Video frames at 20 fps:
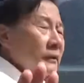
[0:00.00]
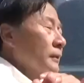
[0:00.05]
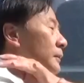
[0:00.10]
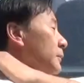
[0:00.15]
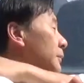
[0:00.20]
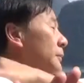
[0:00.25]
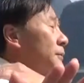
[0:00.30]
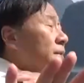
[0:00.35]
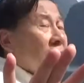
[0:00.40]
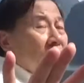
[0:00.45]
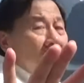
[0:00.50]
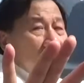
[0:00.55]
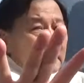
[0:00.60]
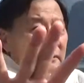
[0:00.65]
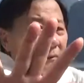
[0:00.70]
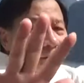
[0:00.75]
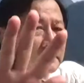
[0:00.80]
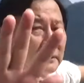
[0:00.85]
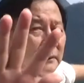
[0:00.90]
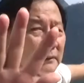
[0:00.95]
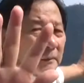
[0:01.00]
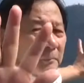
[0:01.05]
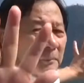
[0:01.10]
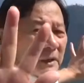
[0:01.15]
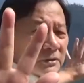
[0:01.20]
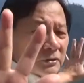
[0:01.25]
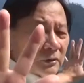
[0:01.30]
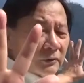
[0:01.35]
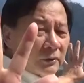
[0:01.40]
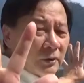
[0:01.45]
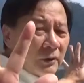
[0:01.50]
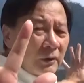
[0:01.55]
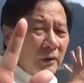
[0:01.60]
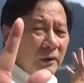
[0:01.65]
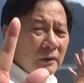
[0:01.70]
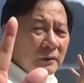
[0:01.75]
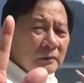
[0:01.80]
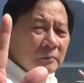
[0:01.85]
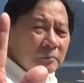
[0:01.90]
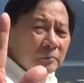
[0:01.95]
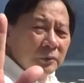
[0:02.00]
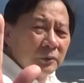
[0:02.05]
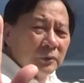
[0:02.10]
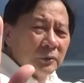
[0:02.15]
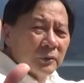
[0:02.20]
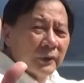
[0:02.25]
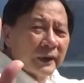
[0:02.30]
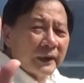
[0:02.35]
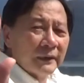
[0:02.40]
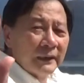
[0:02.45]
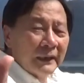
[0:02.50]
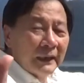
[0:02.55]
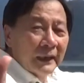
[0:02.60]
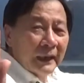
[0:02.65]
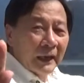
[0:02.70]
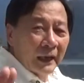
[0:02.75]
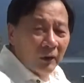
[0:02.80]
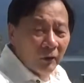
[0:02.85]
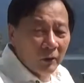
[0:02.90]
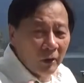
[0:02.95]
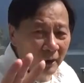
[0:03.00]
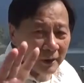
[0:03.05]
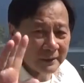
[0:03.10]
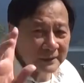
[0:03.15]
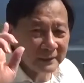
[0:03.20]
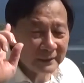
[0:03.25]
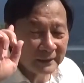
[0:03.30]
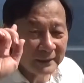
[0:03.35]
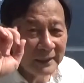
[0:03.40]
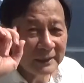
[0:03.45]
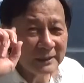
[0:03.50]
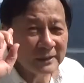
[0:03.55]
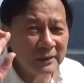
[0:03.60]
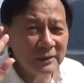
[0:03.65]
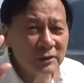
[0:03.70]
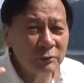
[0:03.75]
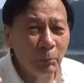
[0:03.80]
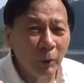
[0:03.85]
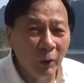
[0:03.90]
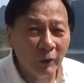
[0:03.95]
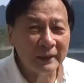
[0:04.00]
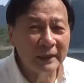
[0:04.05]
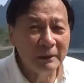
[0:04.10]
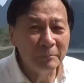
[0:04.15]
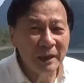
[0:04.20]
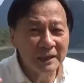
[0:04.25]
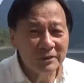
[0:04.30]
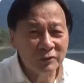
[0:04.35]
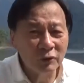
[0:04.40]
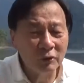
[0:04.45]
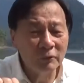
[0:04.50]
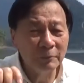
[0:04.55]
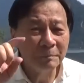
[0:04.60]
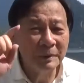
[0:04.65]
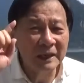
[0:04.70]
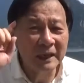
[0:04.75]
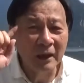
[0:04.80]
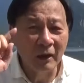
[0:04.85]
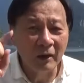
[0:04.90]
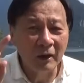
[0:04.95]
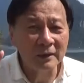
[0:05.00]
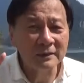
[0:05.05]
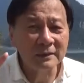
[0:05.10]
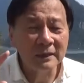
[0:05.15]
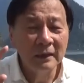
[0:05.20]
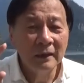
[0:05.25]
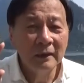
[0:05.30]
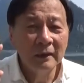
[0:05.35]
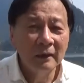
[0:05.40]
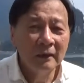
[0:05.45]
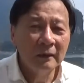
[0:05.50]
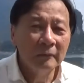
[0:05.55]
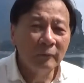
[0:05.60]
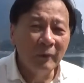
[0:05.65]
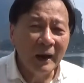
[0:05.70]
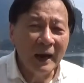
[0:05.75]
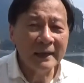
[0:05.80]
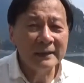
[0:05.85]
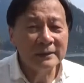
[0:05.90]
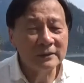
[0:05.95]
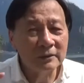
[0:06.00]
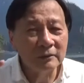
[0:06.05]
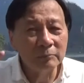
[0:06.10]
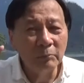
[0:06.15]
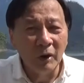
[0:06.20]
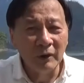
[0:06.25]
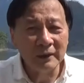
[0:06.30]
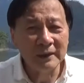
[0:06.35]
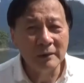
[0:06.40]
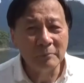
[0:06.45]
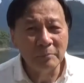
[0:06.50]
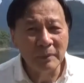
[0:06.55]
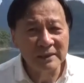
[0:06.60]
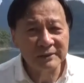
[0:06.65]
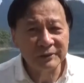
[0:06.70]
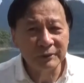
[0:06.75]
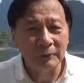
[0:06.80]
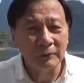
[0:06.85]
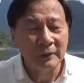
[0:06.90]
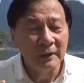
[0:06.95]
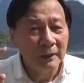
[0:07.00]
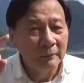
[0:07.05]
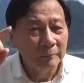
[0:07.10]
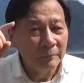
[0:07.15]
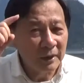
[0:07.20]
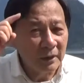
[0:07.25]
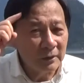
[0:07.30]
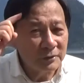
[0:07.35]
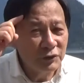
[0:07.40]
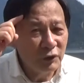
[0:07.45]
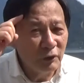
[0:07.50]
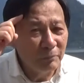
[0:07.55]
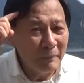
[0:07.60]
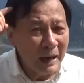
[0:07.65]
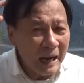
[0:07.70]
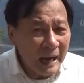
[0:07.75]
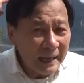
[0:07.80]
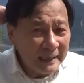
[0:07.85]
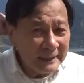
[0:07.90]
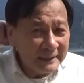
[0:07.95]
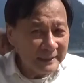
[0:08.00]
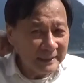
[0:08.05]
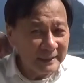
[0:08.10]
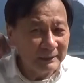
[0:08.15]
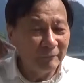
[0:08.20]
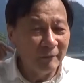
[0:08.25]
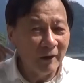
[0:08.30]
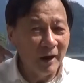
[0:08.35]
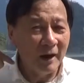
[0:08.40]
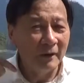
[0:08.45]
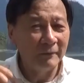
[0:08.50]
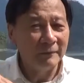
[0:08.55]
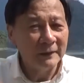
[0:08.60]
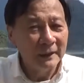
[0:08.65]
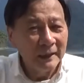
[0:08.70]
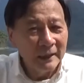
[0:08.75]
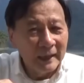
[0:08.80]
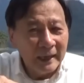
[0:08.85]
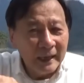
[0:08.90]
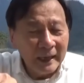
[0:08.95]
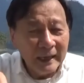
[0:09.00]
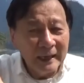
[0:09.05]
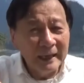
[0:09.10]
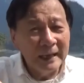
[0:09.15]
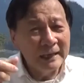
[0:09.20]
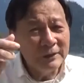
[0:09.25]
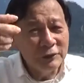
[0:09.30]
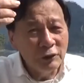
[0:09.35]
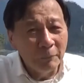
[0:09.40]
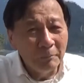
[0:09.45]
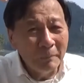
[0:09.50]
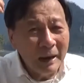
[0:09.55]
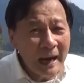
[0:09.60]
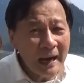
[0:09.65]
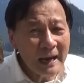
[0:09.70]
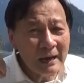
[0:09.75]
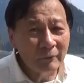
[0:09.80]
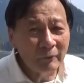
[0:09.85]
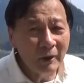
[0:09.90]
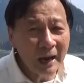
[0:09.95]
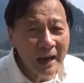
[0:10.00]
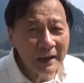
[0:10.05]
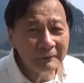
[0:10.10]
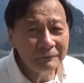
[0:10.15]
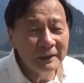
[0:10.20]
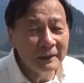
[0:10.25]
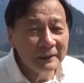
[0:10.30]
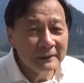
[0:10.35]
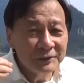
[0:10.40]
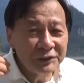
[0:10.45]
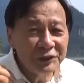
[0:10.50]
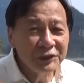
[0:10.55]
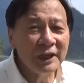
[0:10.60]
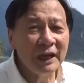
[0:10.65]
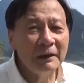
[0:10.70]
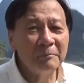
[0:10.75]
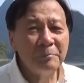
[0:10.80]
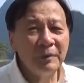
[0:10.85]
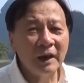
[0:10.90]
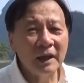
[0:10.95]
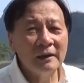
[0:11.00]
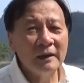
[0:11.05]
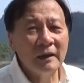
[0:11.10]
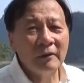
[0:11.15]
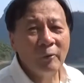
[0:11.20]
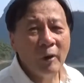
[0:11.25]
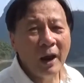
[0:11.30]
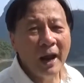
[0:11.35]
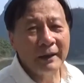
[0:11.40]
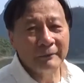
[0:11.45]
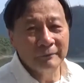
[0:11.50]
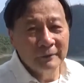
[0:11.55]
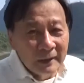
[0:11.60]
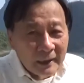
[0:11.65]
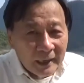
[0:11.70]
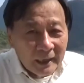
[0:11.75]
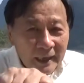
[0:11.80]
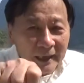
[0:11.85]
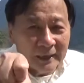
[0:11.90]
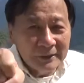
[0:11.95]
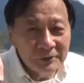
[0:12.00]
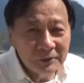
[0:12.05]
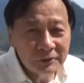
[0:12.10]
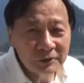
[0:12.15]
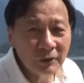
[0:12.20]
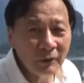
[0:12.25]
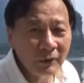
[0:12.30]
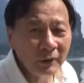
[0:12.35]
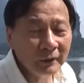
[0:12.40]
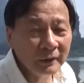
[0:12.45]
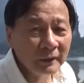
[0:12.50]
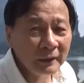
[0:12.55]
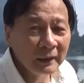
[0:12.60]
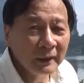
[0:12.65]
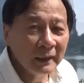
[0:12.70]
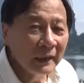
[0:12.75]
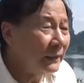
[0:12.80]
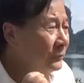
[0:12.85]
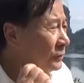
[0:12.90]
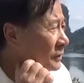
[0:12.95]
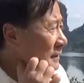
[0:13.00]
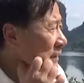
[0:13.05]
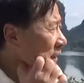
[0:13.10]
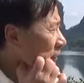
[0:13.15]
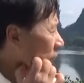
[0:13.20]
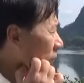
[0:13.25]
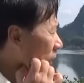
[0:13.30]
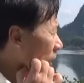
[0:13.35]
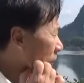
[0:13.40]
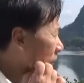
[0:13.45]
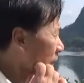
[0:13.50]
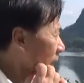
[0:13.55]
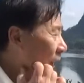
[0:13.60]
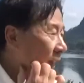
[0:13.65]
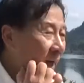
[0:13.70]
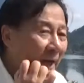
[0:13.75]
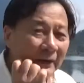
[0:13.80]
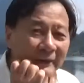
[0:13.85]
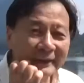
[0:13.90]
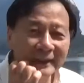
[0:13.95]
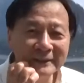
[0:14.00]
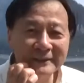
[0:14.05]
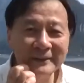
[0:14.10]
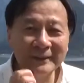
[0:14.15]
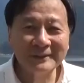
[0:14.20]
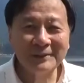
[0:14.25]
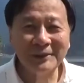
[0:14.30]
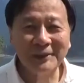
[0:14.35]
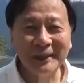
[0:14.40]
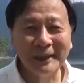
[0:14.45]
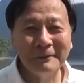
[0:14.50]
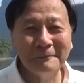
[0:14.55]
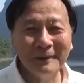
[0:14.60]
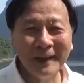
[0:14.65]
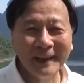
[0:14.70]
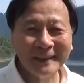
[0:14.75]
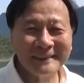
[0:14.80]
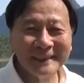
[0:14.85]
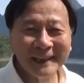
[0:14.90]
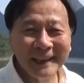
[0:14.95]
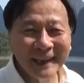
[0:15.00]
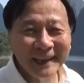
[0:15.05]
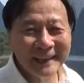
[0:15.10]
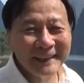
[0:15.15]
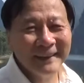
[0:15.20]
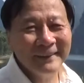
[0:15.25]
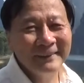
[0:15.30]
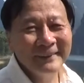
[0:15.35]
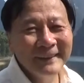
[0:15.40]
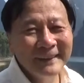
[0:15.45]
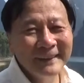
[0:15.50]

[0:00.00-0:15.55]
using the muscle turn, pulling. And of course, this is more than muscle because, why is more than muscle? Because your mind is involved. And then your mind arrives, chi and blood arrive, and then you turn. And you say, well, how can your chi and blood together?